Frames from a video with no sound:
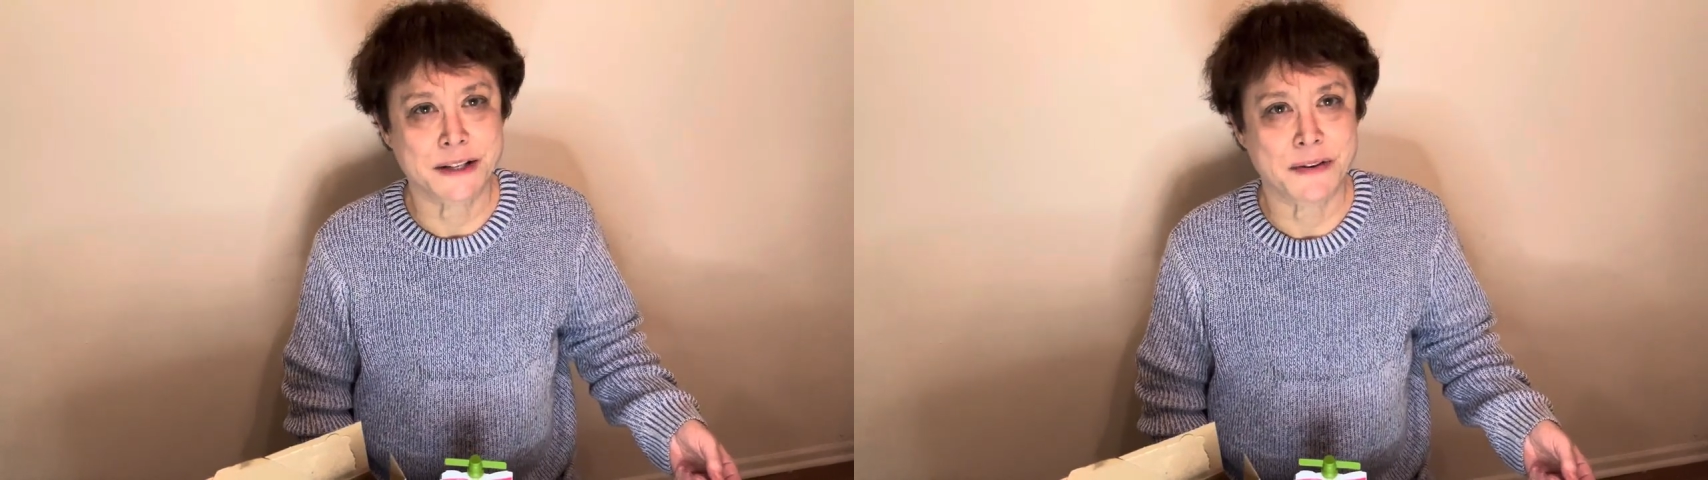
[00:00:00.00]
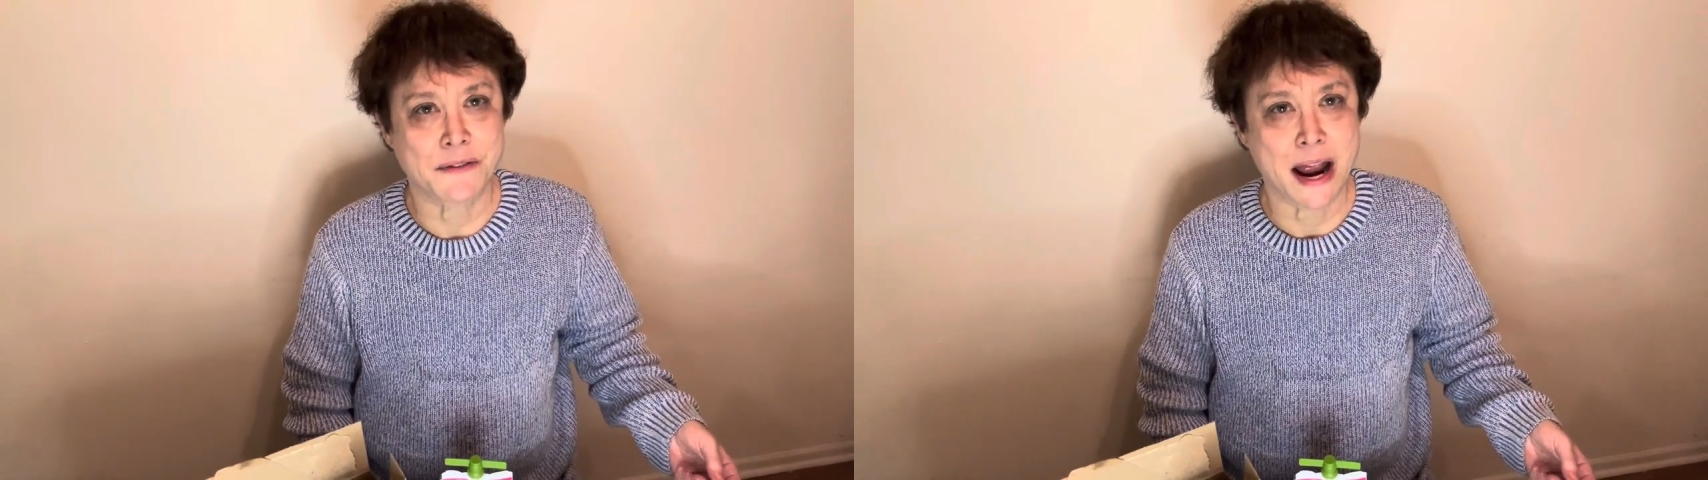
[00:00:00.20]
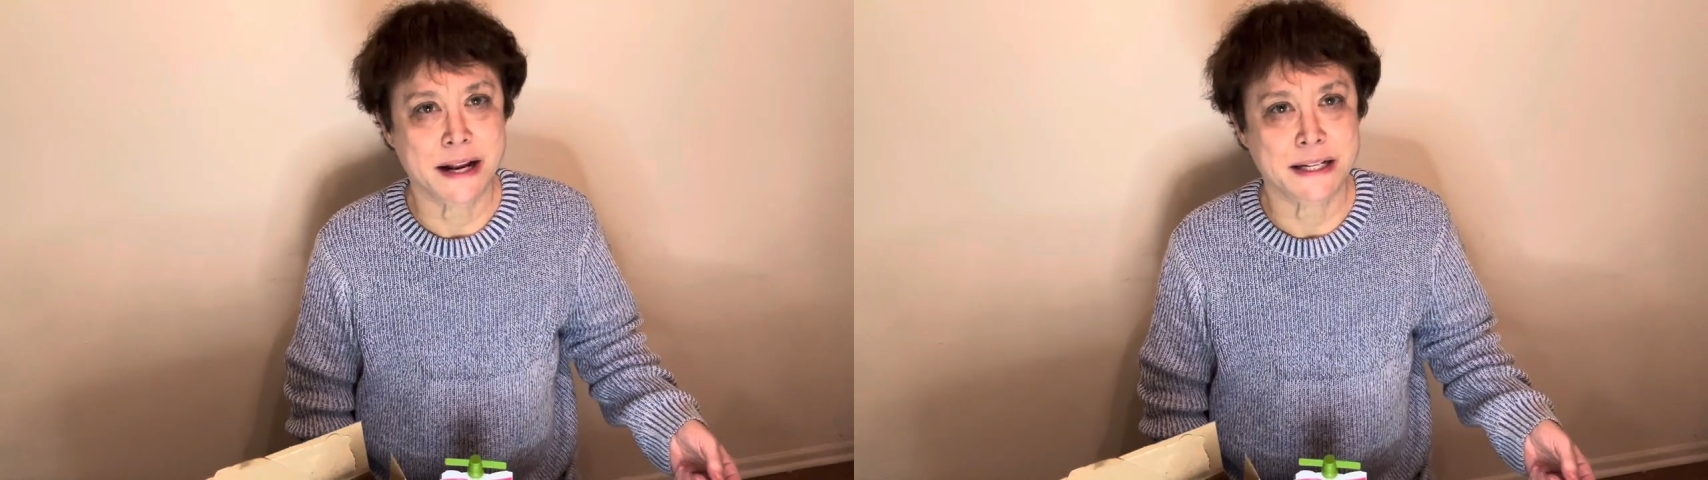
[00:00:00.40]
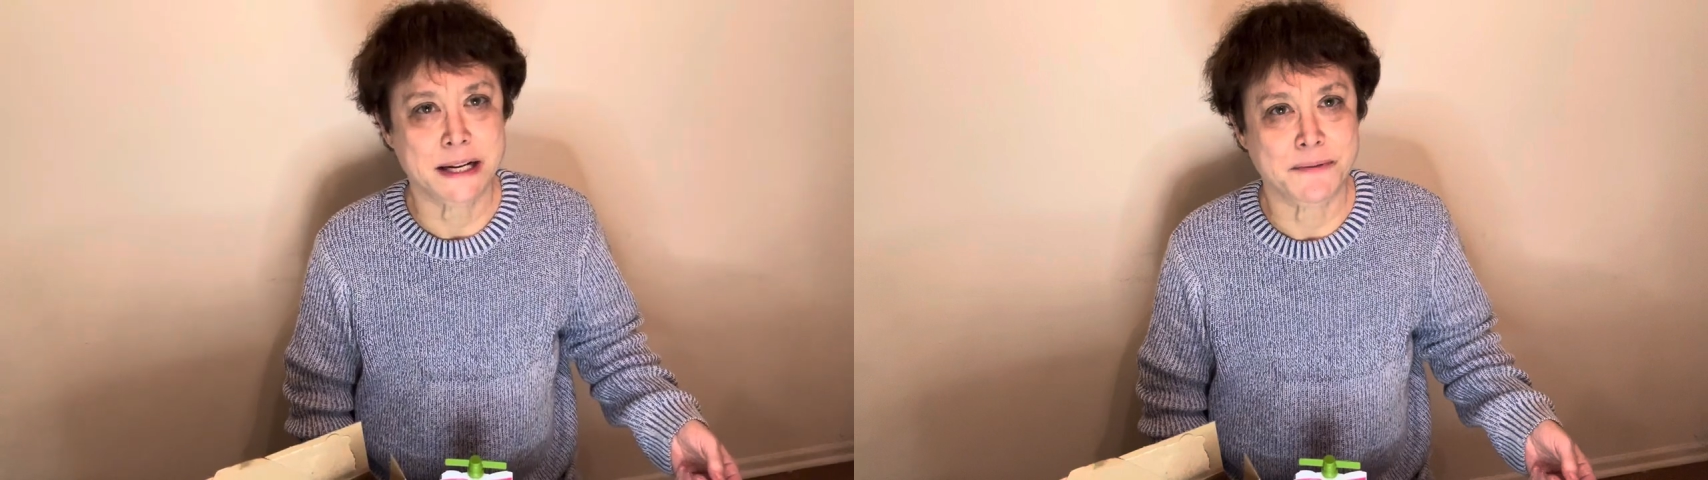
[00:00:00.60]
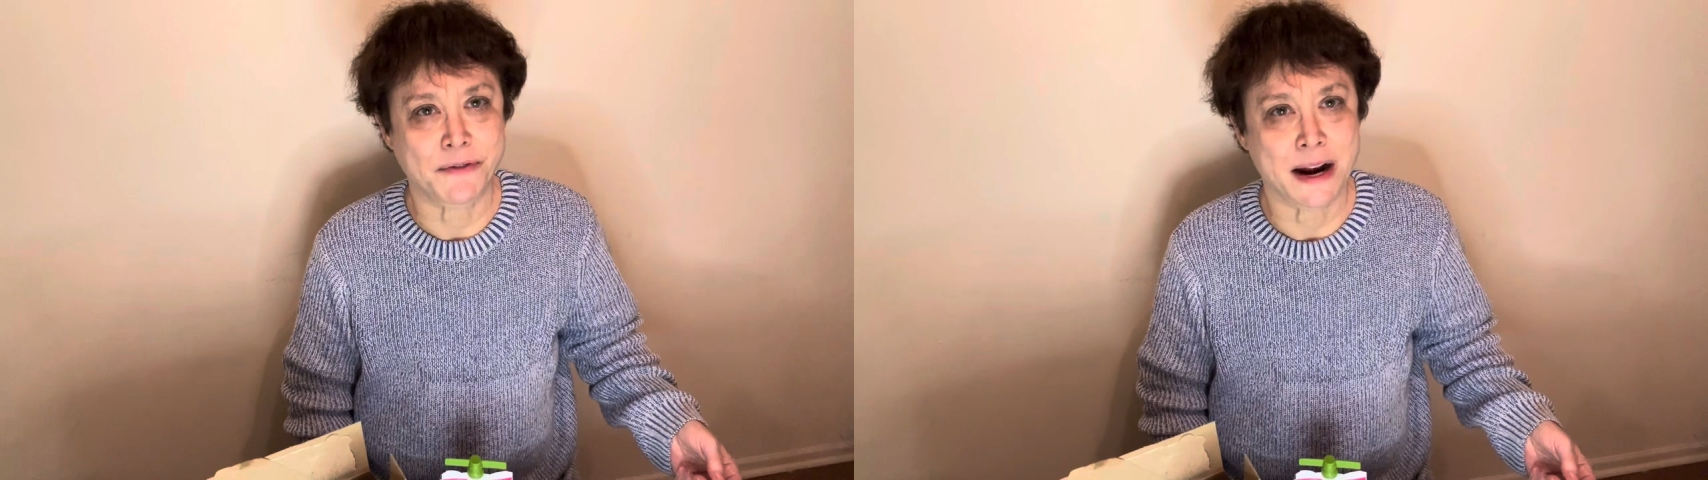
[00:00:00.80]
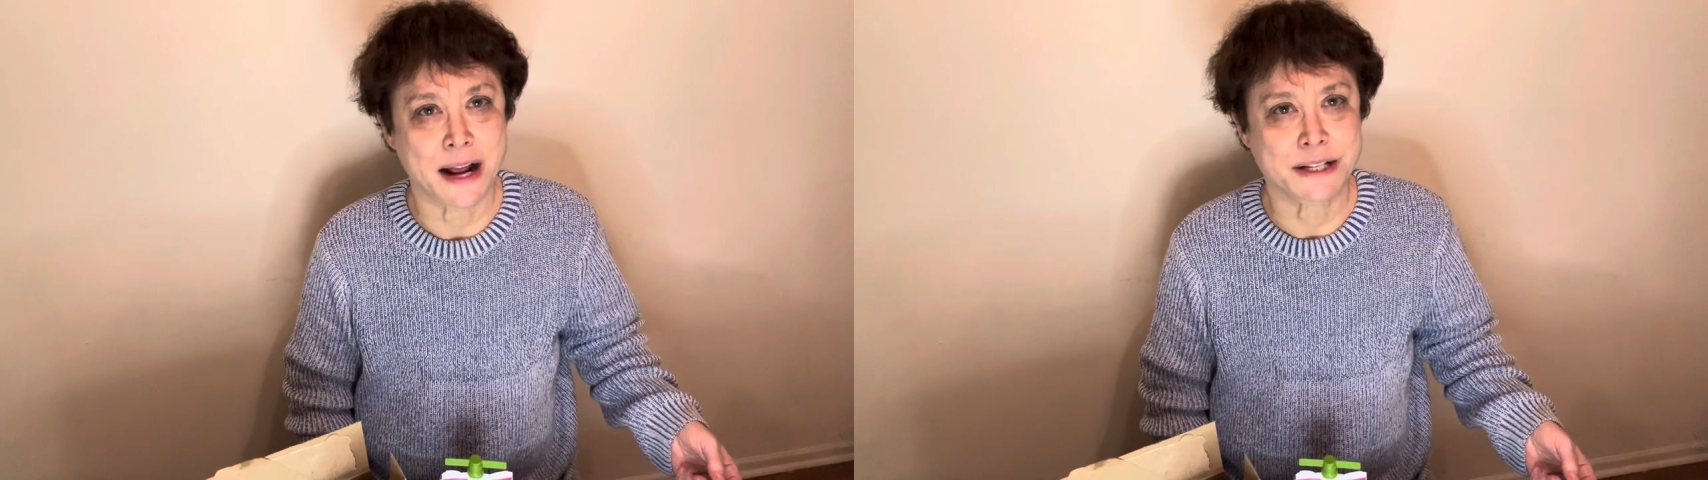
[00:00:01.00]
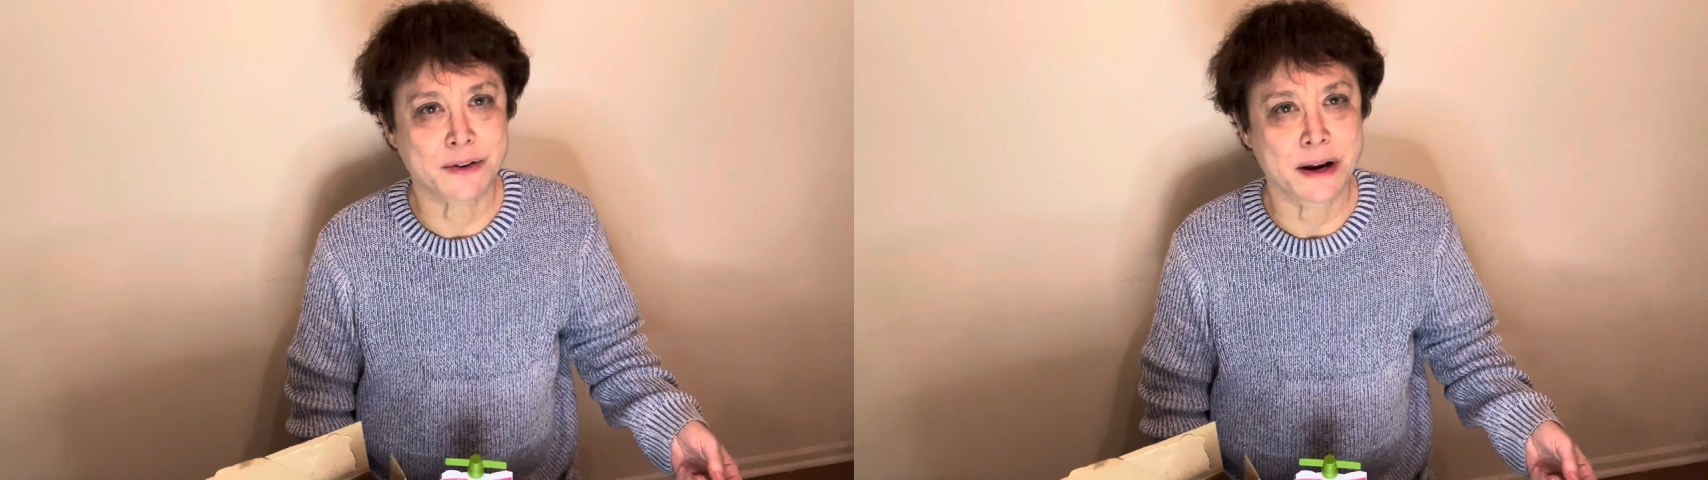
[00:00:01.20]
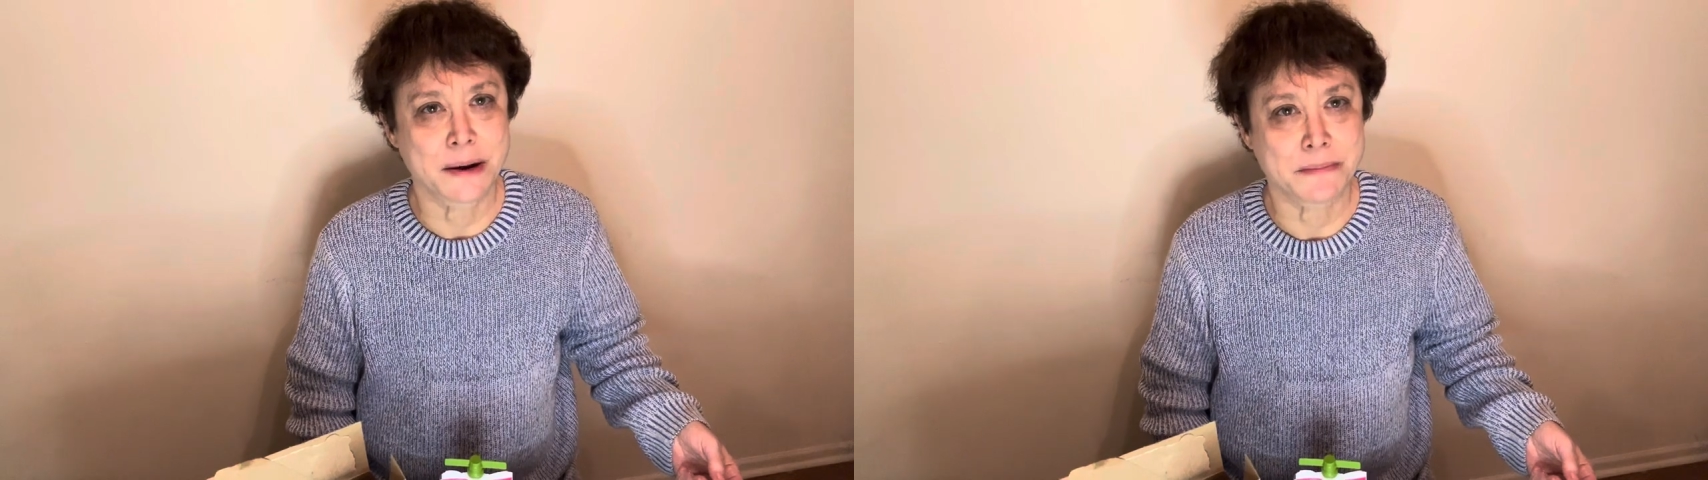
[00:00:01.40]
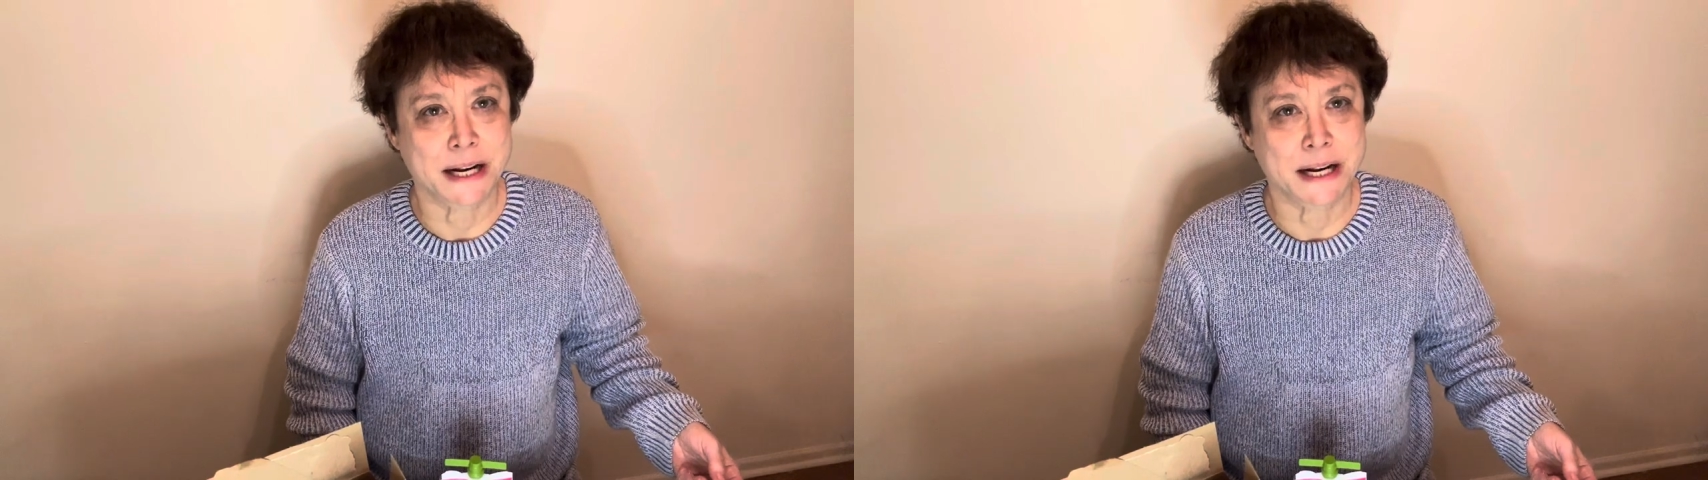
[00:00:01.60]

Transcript: have ever had deep fried ice cream,